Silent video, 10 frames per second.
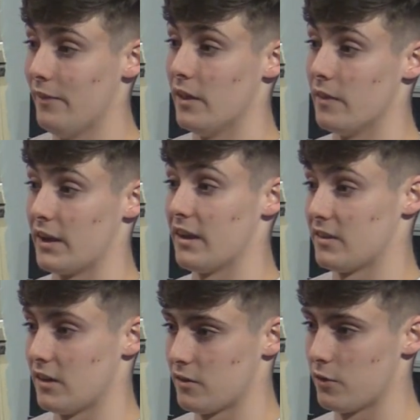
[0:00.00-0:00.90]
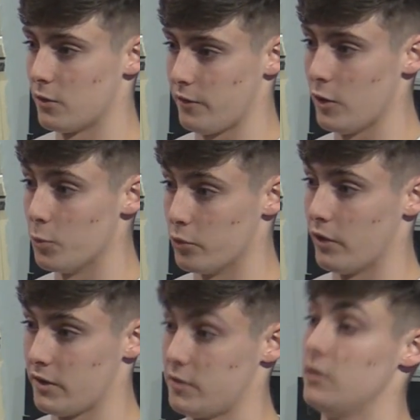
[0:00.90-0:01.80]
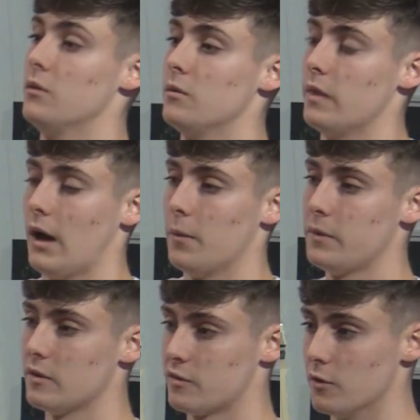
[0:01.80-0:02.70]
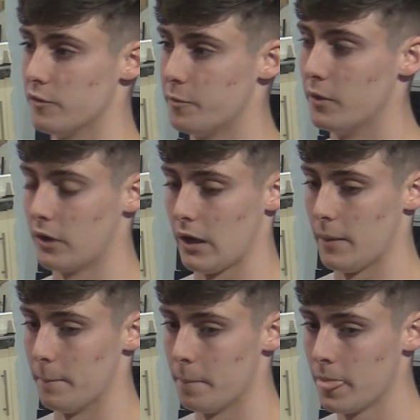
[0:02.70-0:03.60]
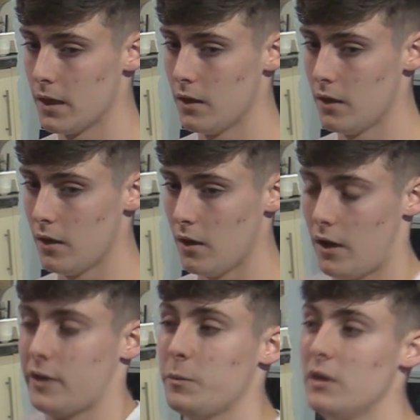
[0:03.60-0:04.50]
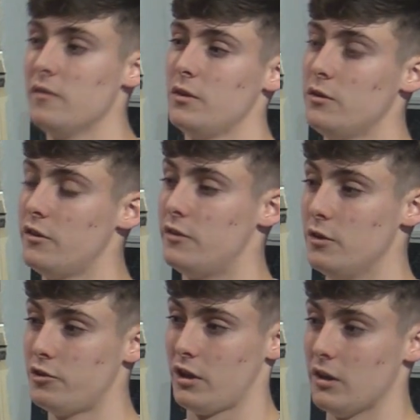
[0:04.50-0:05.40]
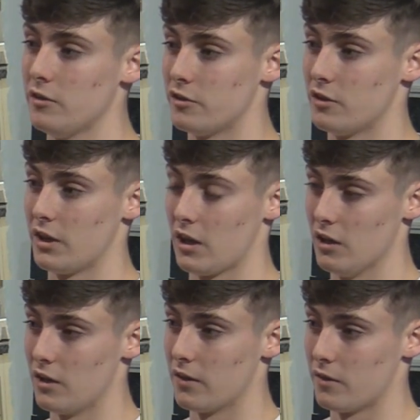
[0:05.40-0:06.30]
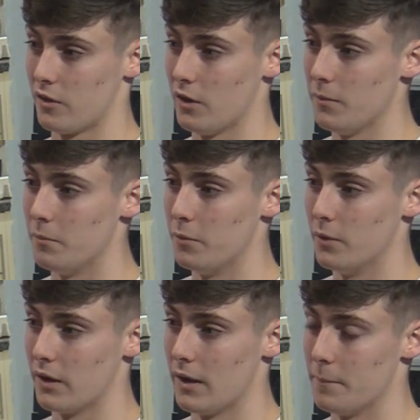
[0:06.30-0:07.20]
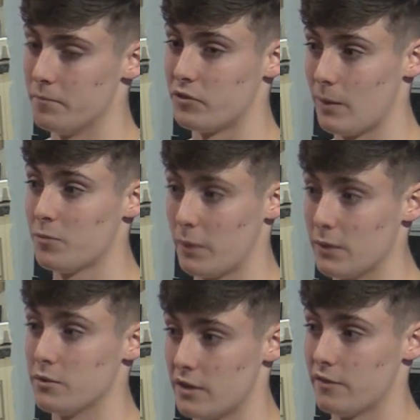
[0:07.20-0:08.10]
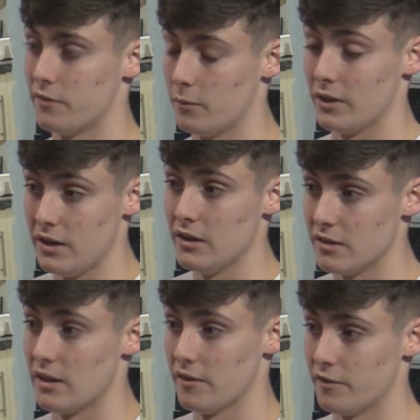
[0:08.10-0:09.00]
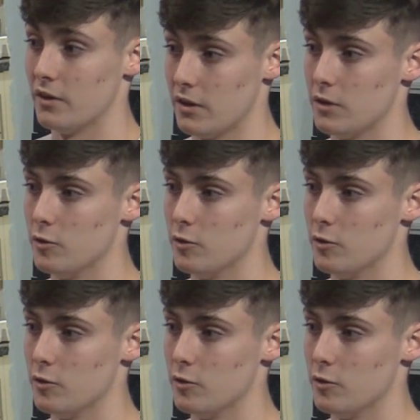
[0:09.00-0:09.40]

And then I guess that's sort of how it progressed to the ambient stuff. But I guess my influences do change like a lot of the time. But James Blake was definitely, like, he is definitely